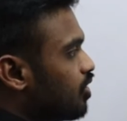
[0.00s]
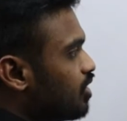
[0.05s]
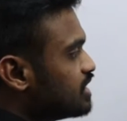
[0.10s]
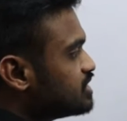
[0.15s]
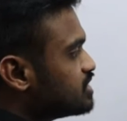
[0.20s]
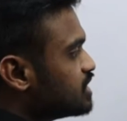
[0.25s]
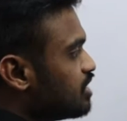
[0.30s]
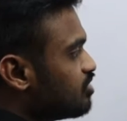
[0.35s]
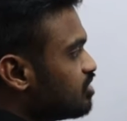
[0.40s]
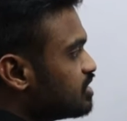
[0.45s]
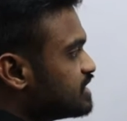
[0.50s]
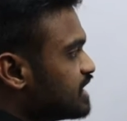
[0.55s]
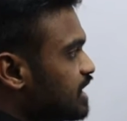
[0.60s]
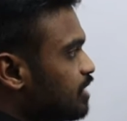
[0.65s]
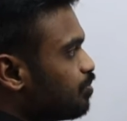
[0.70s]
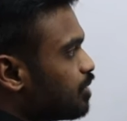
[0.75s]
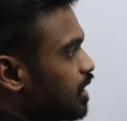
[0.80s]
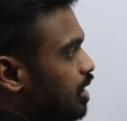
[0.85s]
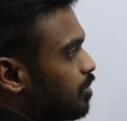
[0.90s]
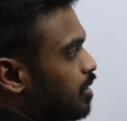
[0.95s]
now let's solve the
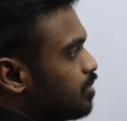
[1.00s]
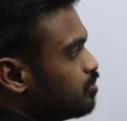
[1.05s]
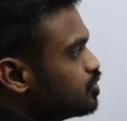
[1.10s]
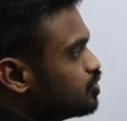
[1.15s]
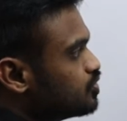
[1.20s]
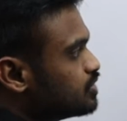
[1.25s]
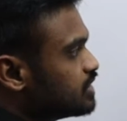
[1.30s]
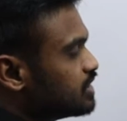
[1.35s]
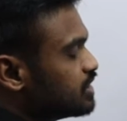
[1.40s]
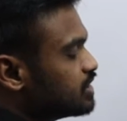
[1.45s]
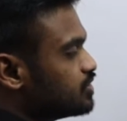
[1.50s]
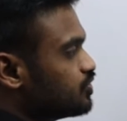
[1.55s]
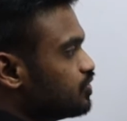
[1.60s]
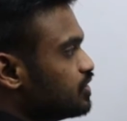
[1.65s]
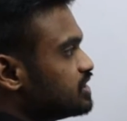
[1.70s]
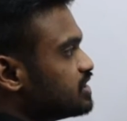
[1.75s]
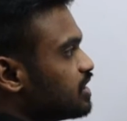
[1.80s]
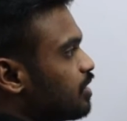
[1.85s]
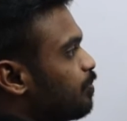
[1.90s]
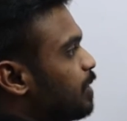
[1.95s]
same problem using this
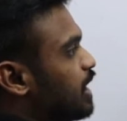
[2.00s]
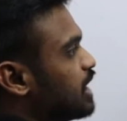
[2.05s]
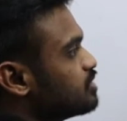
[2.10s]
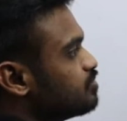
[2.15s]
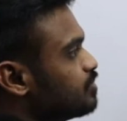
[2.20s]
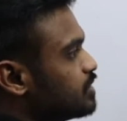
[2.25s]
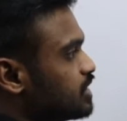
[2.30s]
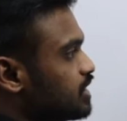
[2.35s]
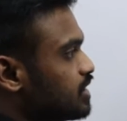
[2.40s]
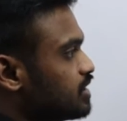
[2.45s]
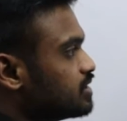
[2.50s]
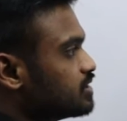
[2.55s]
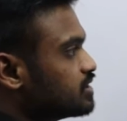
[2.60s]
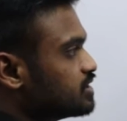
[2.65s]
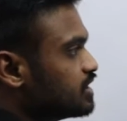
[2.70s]
units or parts method.